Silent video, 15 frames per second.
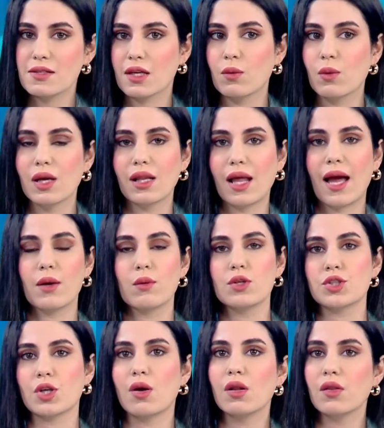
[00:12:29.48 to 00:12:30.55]
Well, I
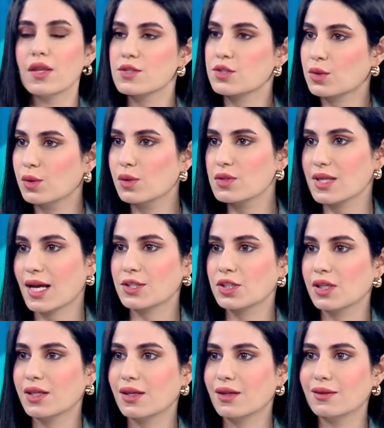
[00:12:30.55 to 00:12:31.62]
wish all the schools
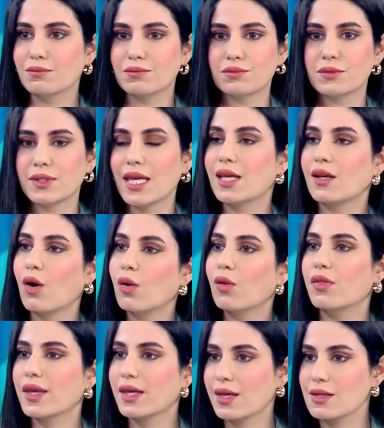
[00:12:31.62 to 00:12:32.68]
actually take all
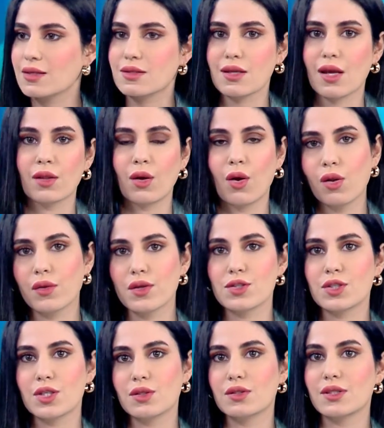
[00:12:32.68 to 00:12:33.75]
the kids and all the
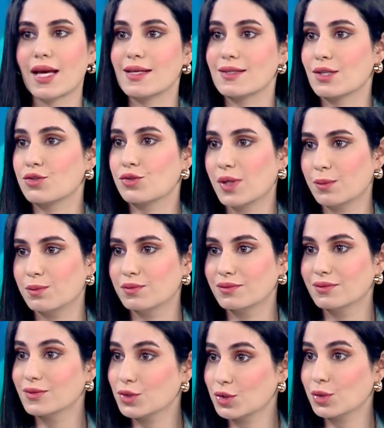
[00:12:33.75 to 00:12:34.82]
students as a trip
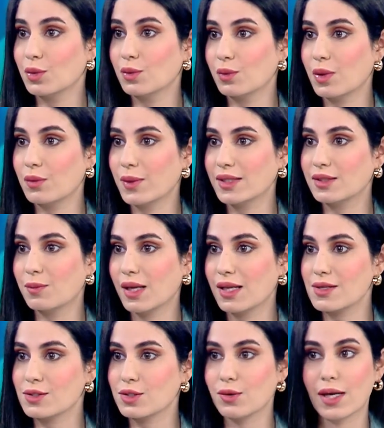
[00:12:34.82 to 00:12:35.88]
to Red
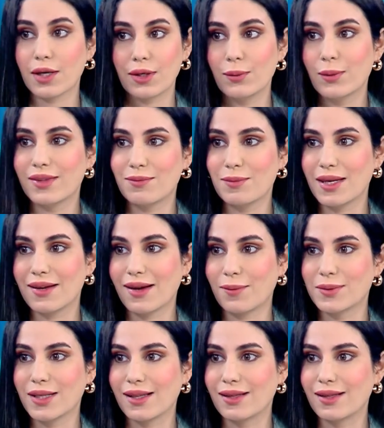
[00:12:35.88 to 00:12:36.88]
Palace. Do you agree with me, Abdullah?